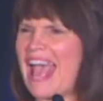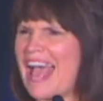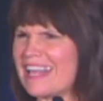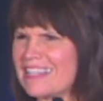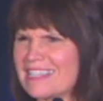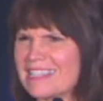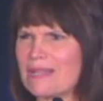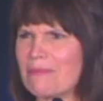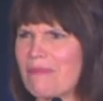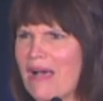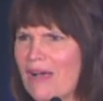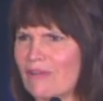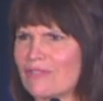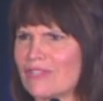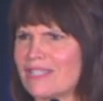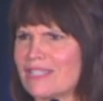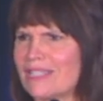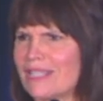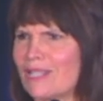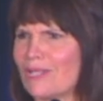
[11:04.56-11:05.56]
Ask them out
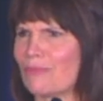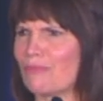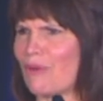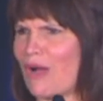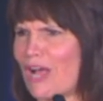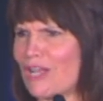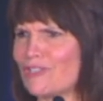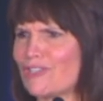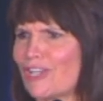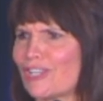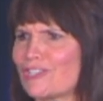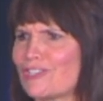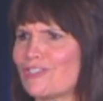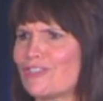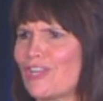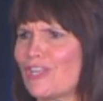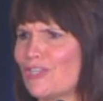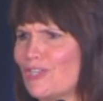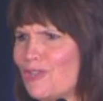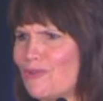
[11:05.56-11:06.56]
to see the projects
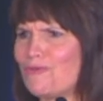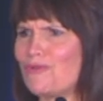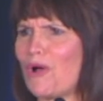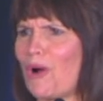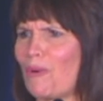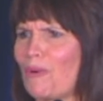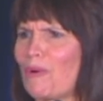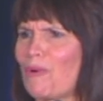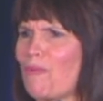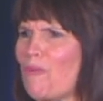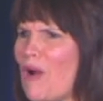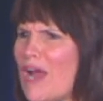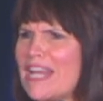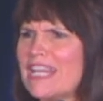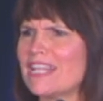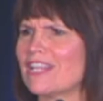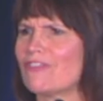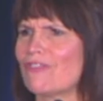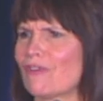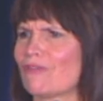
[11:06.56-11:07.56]
that you know are right
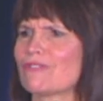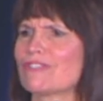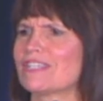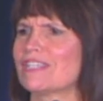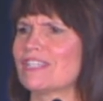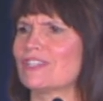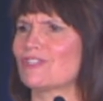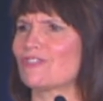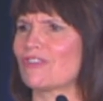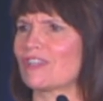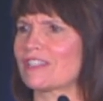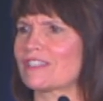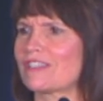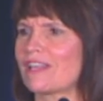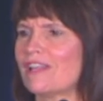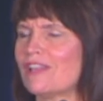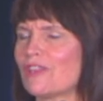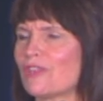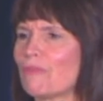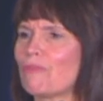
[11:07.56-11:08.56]
in those districts,
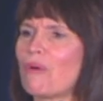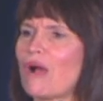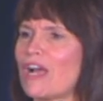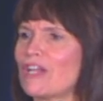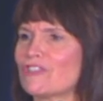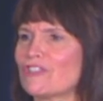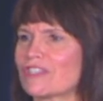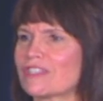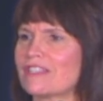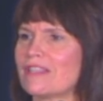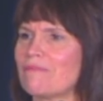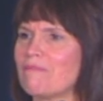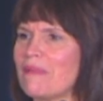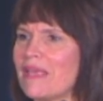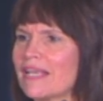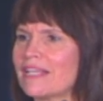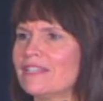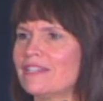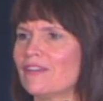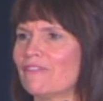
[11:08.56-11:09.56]
the projects that
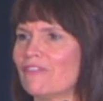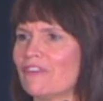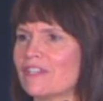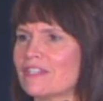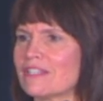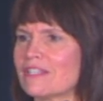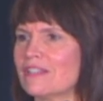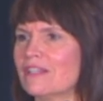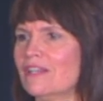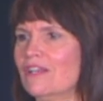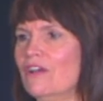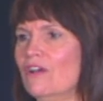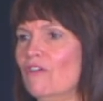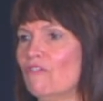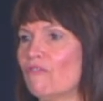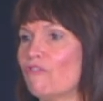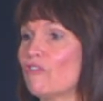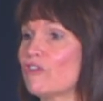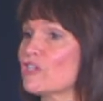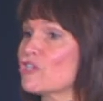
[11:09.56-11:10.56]
make a difference
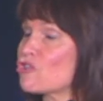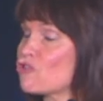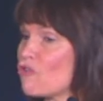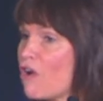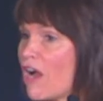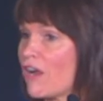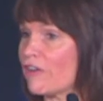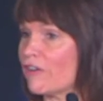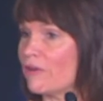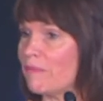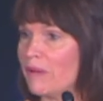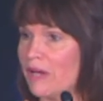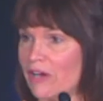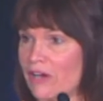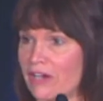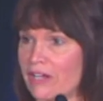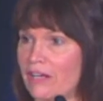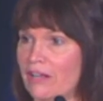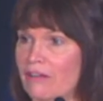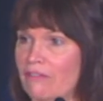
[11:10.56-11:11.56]
for a stronger
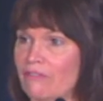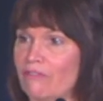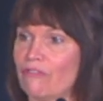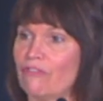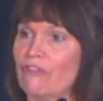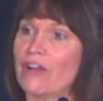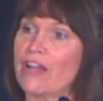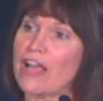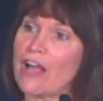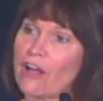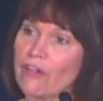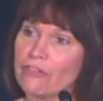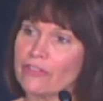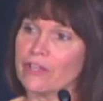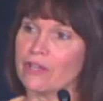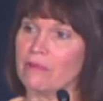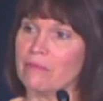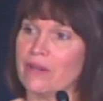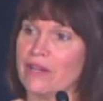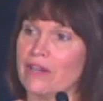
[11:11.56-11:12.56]
America, for a
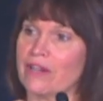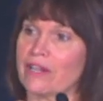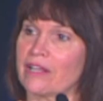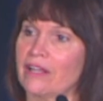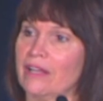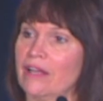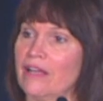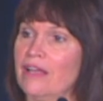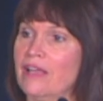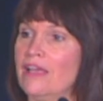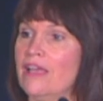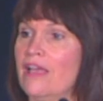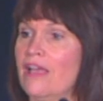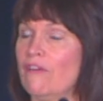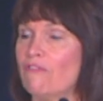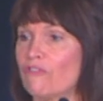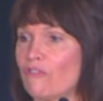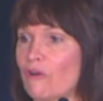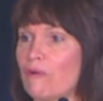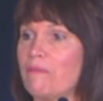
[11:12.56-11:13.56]
healthier America,
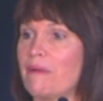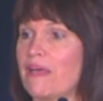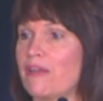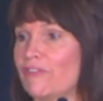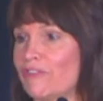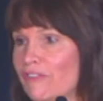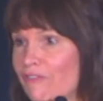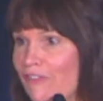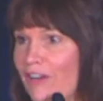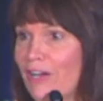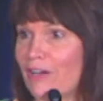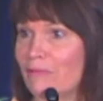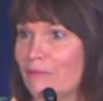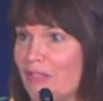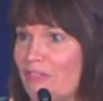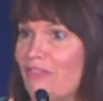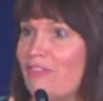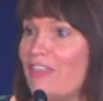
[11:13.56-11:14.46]
and for a better environment.